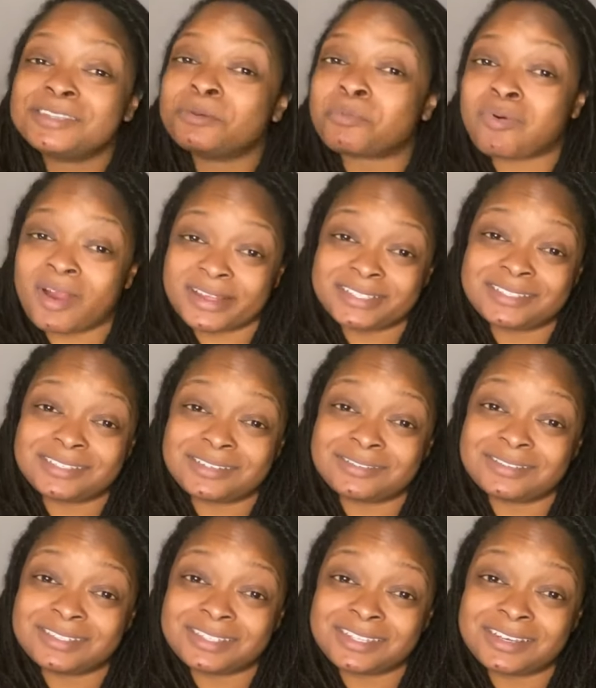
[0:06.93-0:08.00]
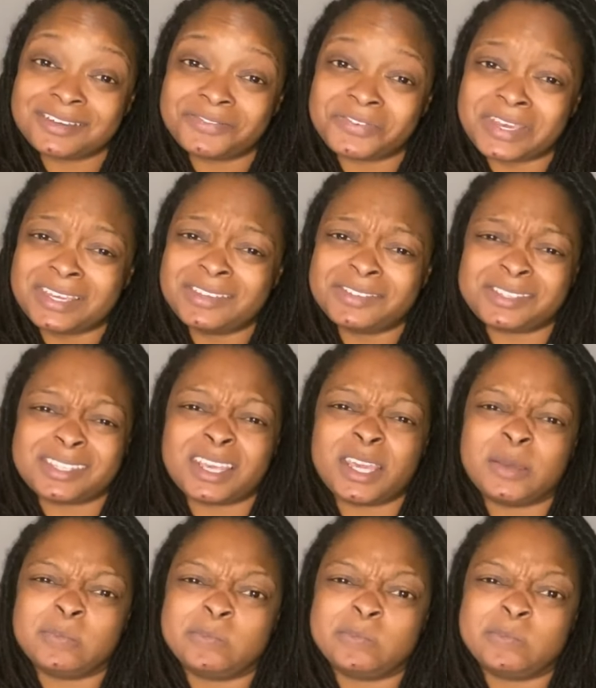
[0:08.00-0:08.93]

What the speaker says: the prices on the stuff and you say,